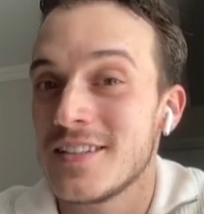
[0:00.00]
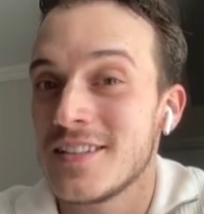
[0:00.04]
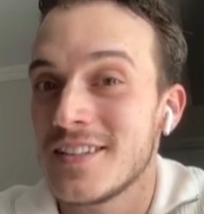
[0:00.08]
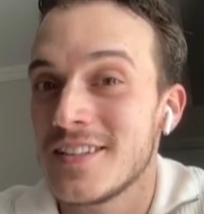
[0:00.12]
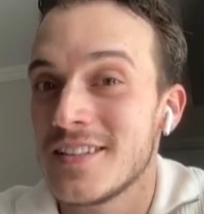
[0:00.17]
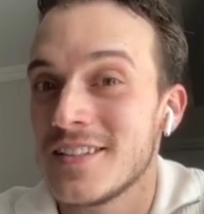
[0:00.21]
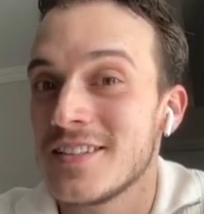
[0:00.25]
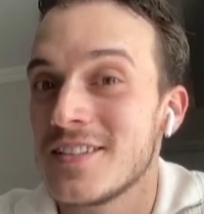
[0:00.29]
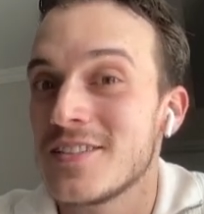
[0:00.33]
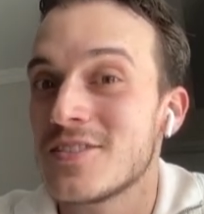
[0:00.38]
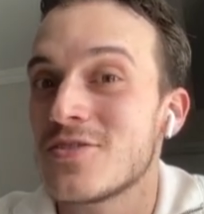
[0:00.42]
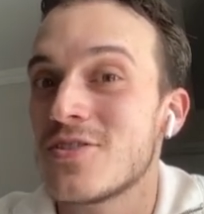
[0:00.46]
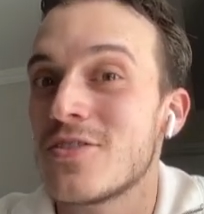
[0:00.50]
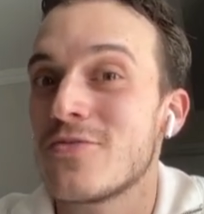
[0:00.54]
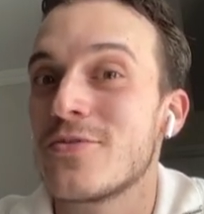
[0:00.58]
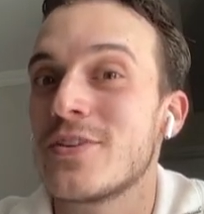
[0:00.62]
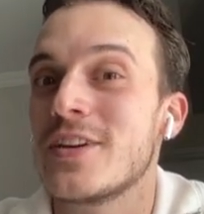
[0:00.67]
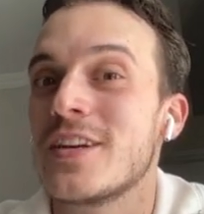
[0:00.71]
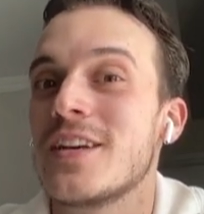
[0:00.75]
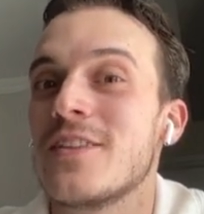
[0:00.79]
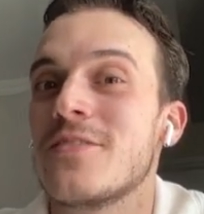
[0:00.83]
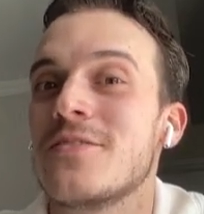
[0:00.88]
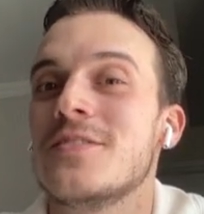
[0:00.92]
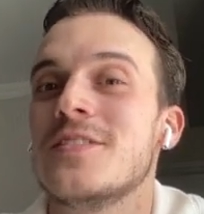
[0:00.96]
in
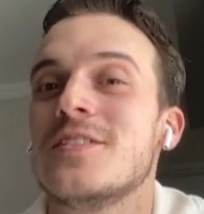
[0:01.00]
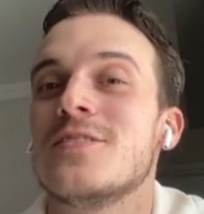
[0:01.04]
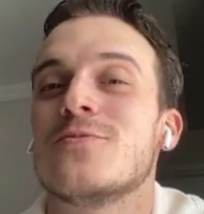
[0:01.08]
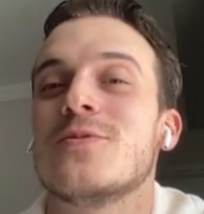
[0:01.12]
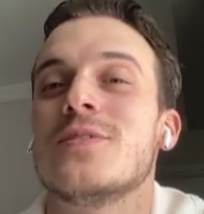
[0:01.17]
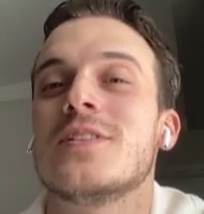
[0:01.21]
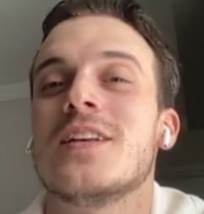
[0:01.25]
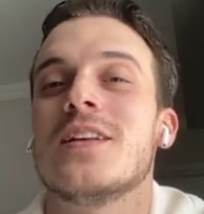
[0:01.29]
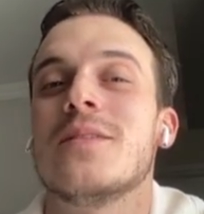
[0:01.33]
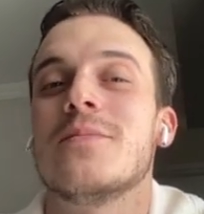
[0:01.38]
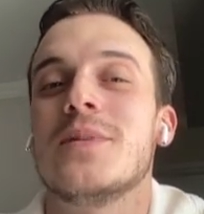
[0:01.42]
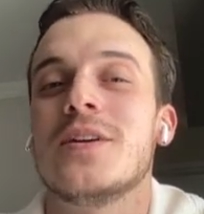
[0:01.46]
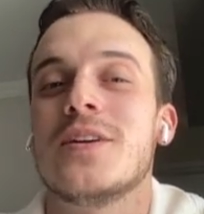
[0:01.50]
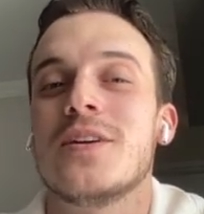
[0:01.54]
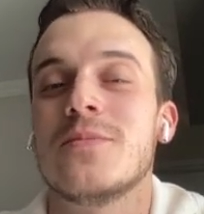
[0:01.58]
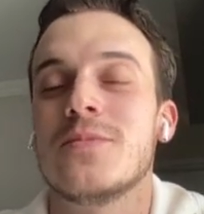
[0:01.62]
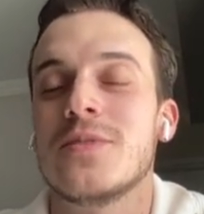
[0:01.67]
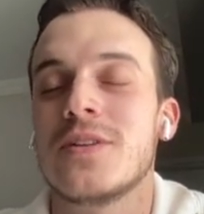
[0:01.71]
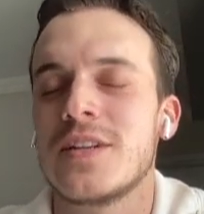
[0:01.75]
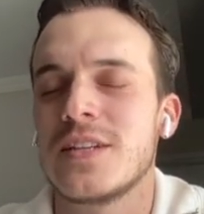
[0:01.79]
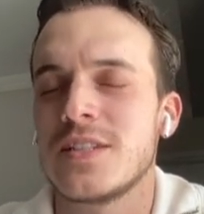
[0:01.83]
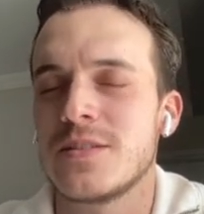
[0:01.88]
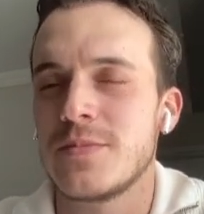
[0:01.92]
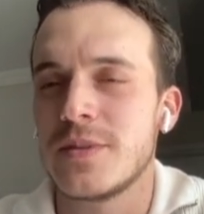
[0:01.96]
discovering if this one can become
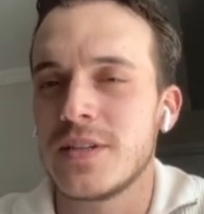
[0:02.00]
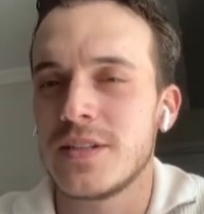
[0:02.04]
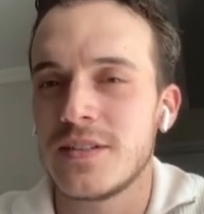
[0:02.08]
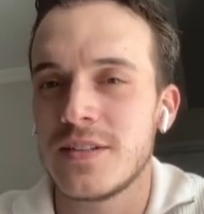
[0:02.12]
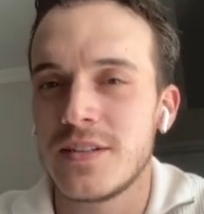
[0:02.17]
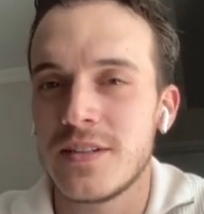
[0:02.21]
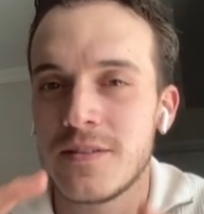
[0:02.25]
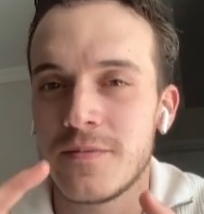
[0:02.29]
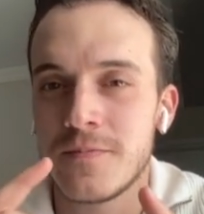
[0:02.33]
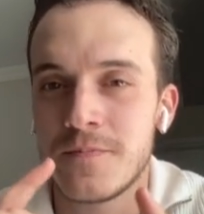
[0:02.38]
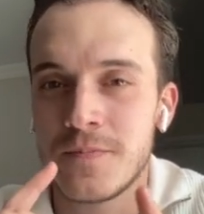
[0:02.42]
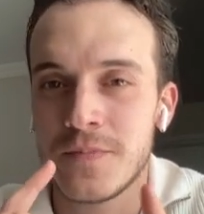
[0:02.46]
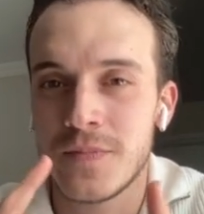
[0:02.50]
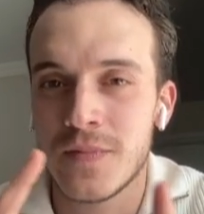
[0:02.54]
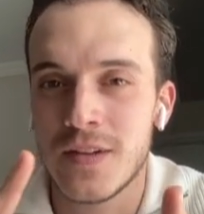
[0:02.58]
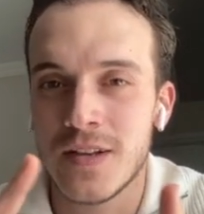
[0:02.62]
the next big thing